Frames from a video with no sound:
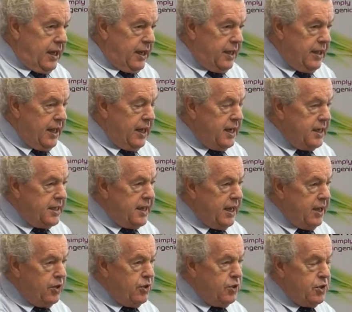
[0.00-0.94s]
Then it
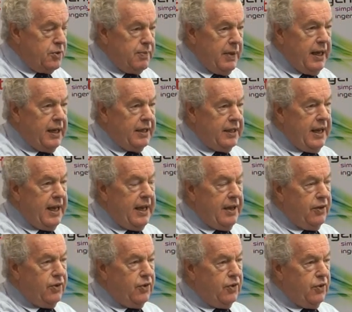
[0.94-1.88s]
tails back
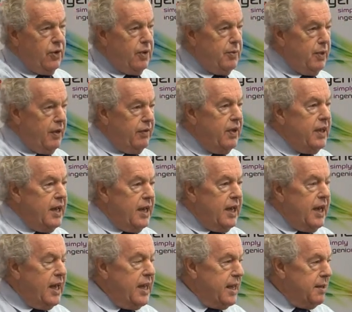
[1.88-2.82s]
down to a normal level,
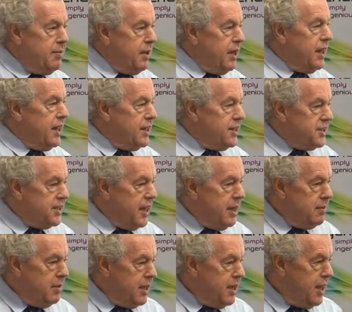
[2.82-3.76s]
and then we get the
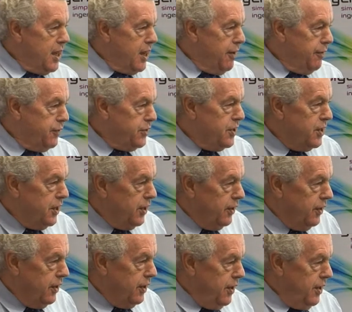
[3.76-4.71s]
same in the
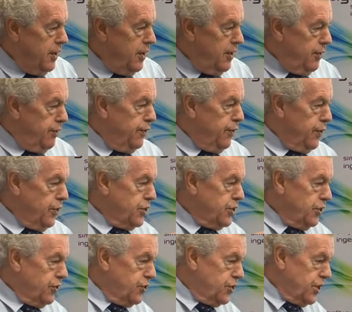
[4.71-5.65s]
afternoon, 4
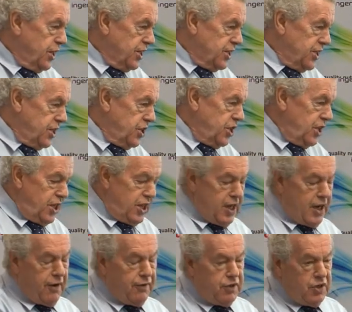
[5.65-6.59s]
till 6-ish in the
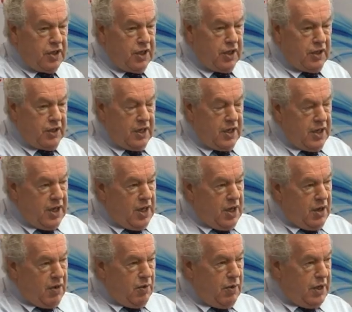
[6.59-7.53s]
afternoon,
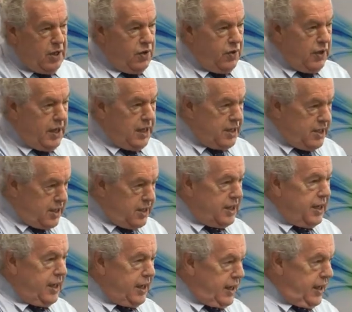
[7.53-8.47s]
when you get a
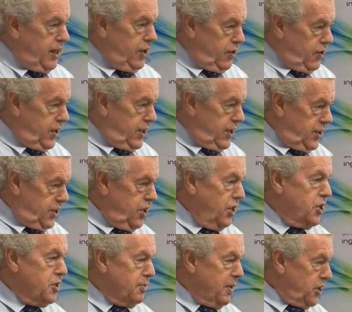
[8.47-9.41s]
slight increase,
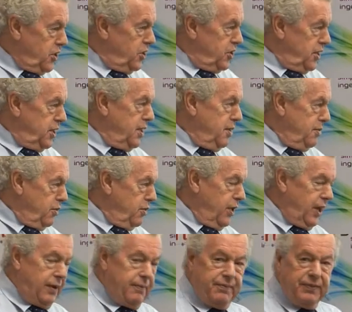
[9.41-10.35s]
not as much as in the
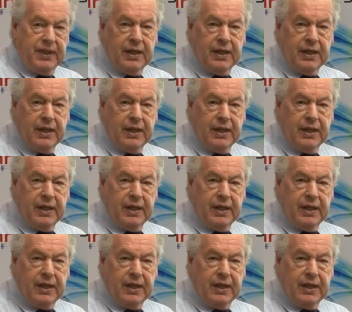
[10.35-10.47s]
morning.